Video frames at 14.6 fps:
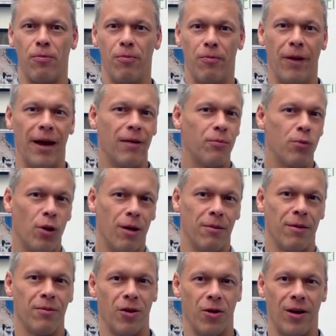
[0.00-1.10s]
main
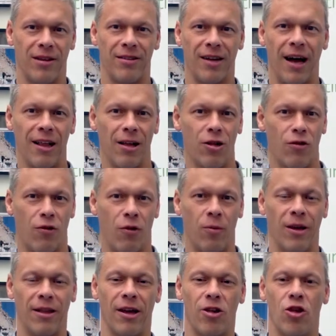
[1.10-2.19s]
problem during silage
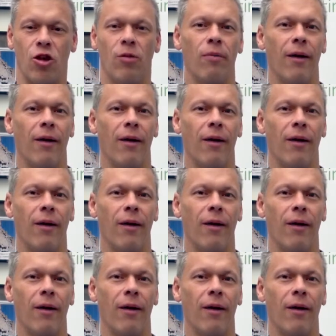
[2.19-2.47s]
fermentation,